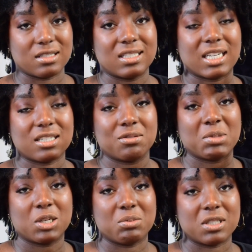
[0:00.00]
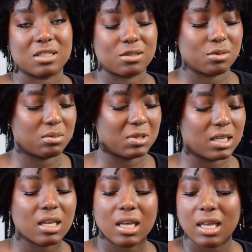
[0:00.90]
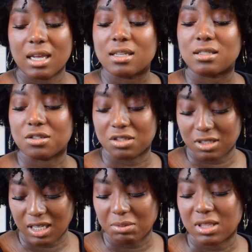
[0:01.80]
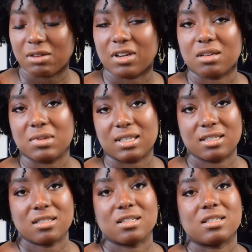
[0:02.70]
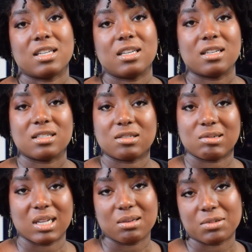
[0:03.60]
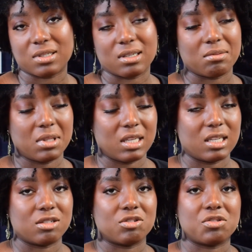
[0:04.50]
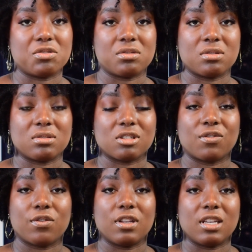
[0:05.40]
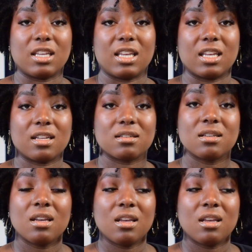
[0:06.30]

It's actually what my OBG told me, and so she gave me that recommendation to take a scrub or something and just use those exfoliating hand